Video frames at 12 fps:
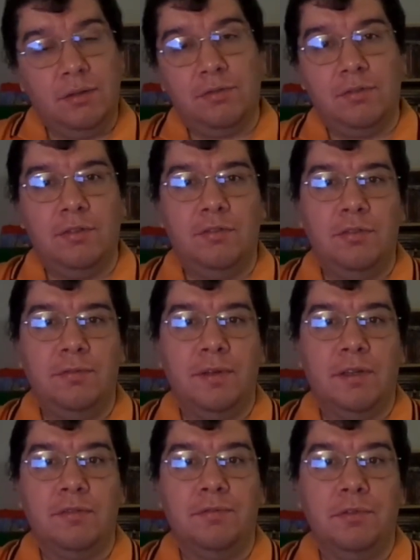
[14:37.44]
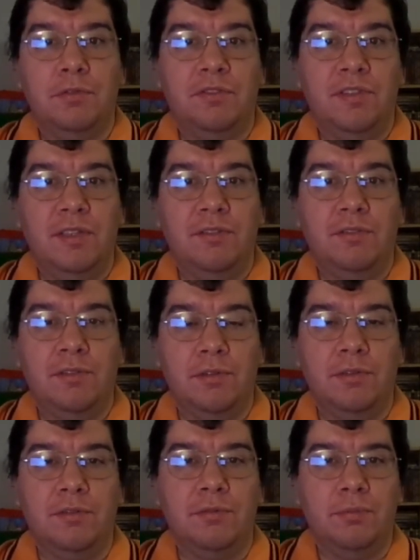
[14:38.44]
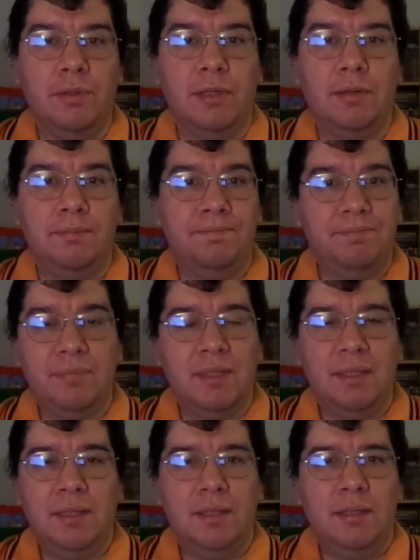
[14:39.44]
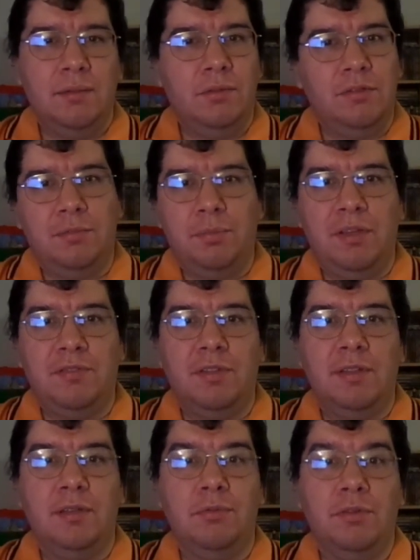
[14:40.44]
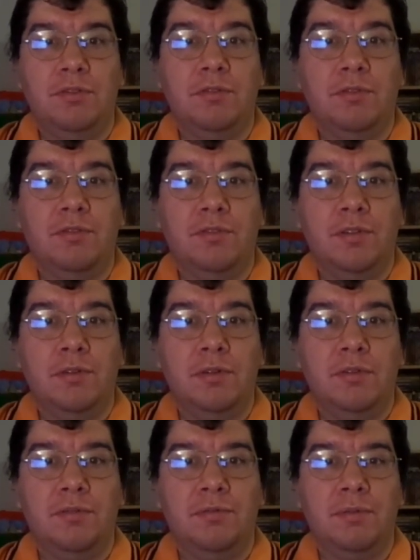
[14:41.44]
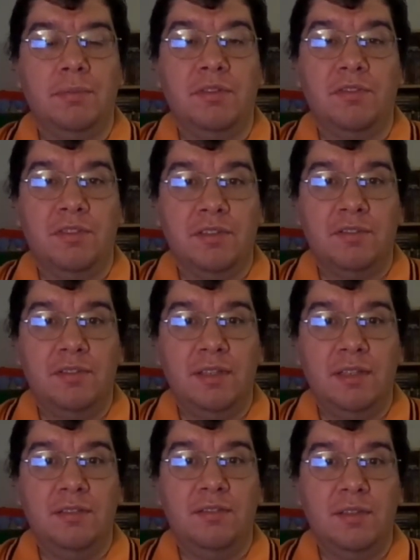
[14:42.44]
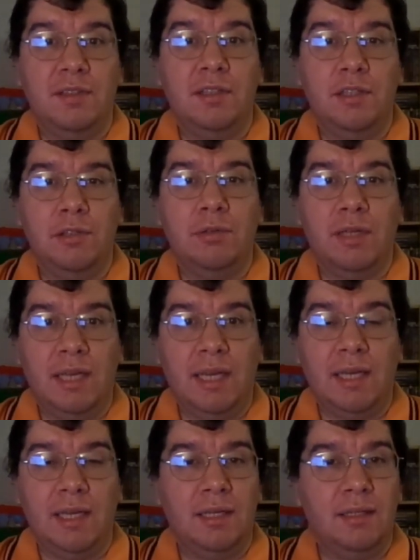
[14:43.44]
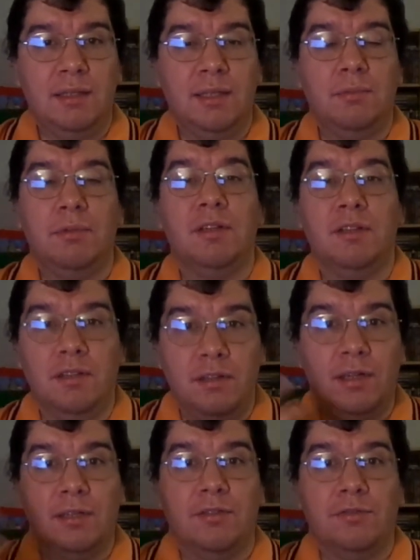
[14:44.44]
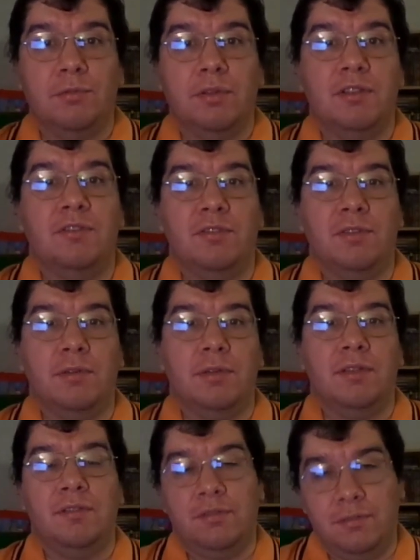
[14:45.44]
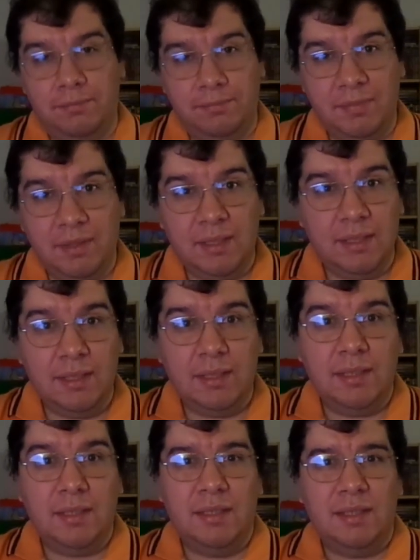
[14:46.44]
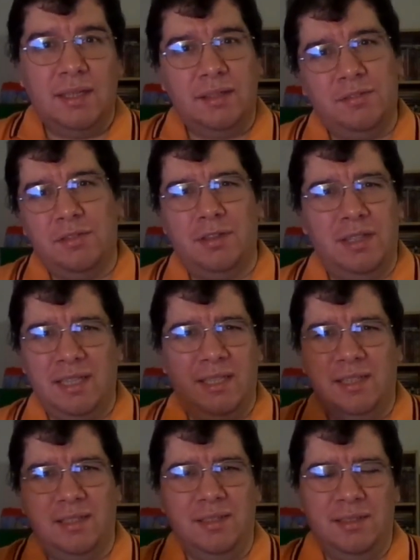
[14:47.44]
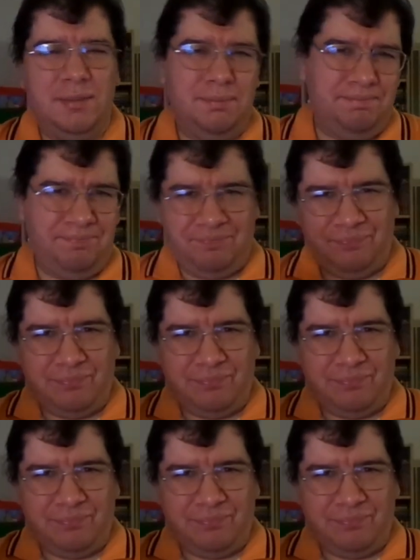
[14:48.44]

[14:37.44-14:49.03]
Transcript: also the 2013 series as well, which is based on the original series from the 60s in the UK, yeah, one of the longest running series. I saw like a